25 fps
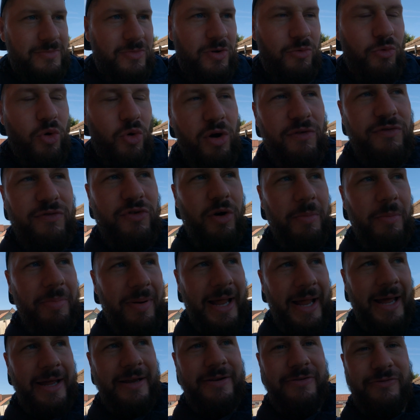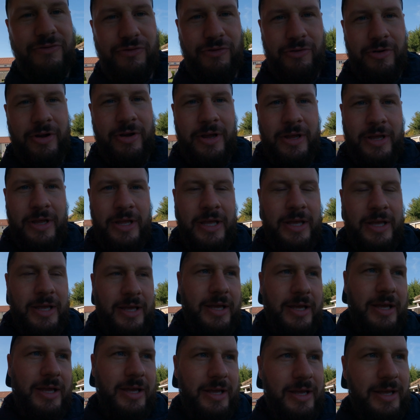What I've got planned for it
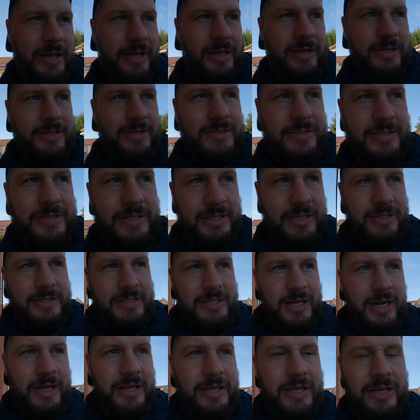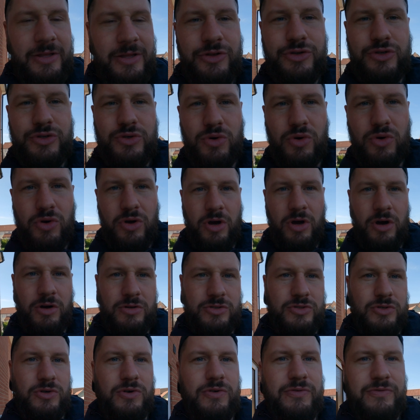is taking the door
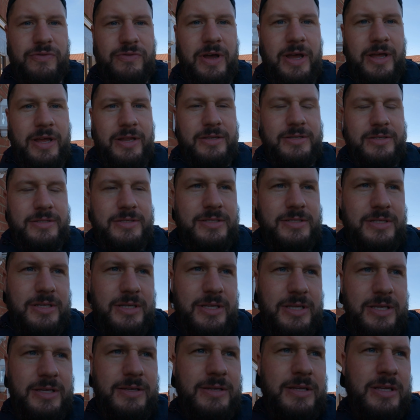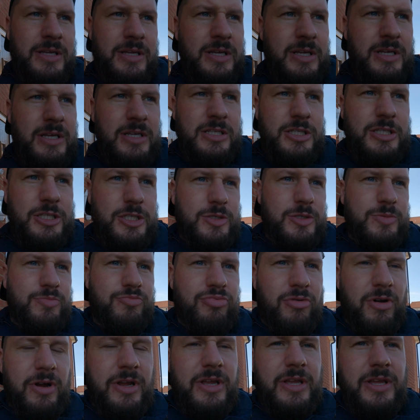cards off and
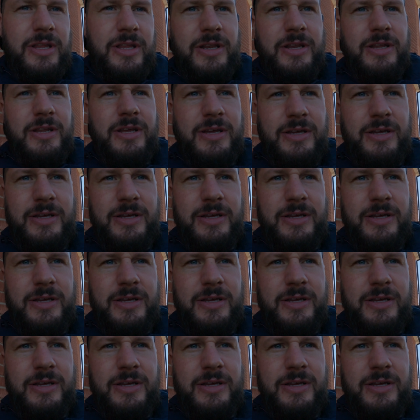spraying